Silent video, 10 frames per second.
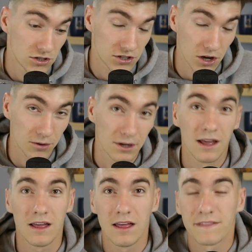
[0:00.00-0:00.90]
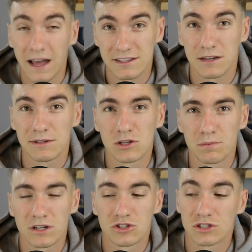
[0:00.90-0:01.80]
So that's going to be
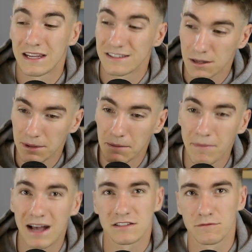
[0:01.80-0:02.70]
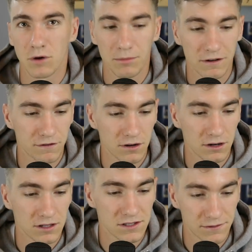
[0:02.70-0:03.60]
super interesting. It's going to be a massive moment
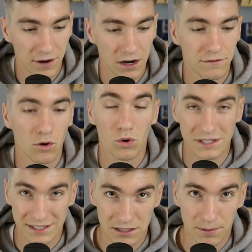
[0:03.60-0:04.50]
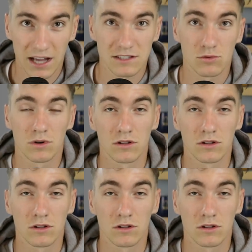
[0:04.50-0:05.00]
for Zverev or Tsitsipas.